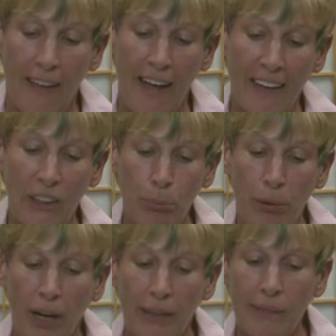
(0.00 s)
At the
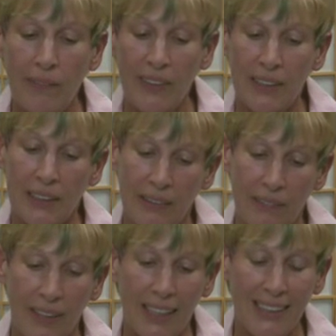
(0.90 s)
bottom of the cliff
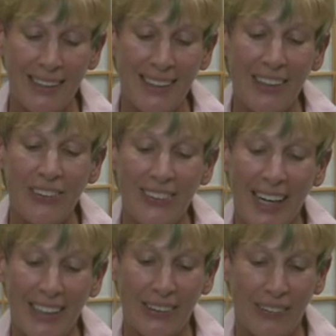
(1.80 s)
is another
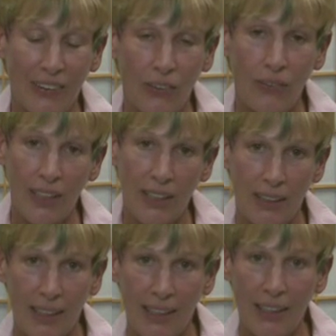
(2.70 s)
tiger waiting
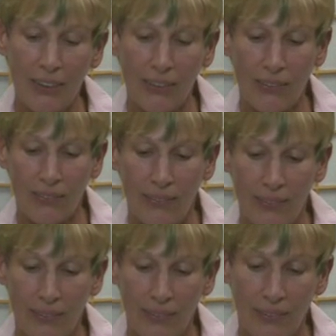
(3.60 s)
to eat you.
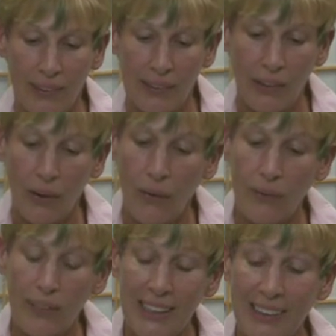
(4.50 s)

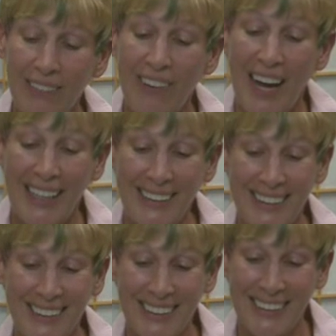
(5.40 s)
Only the vine
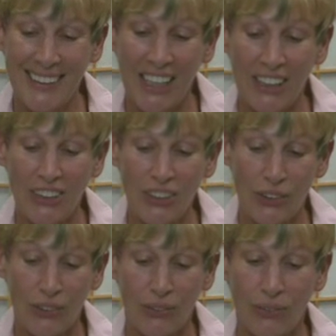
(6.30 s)
sustains you.